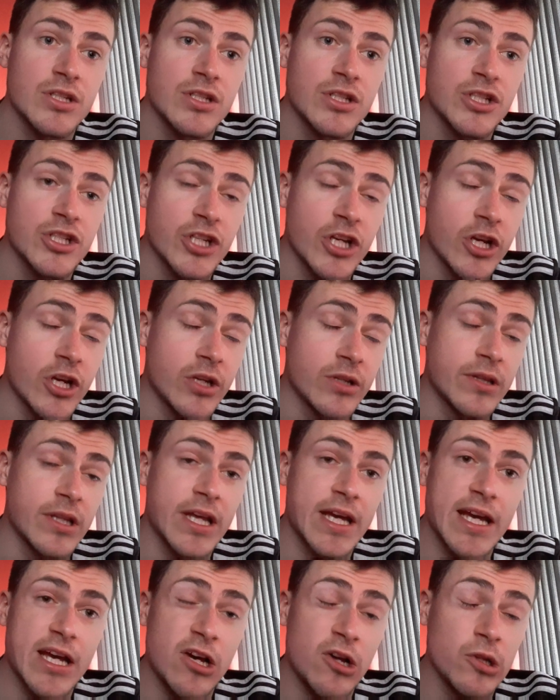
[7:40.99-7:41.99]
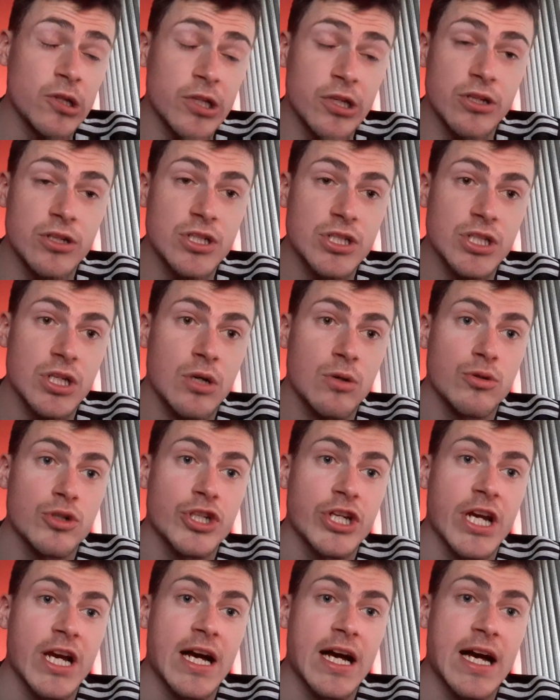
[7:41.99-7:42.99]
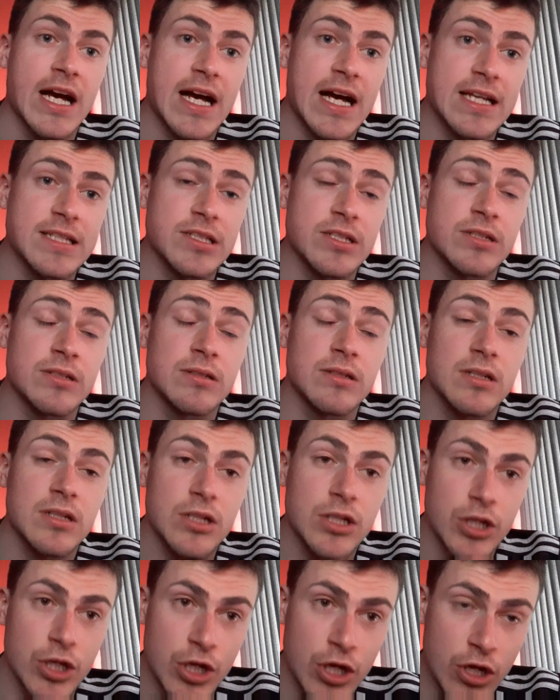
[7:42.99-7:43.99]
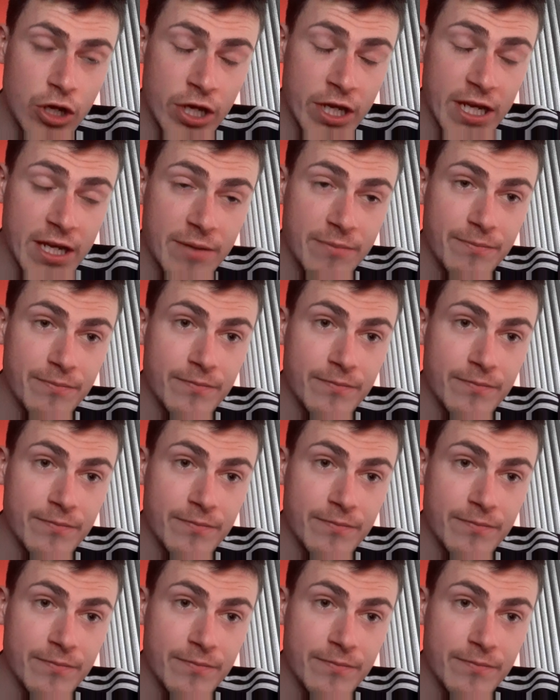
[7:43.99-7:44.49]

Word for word: and certainly Ole Gunnar Solskjaer hasn't got it.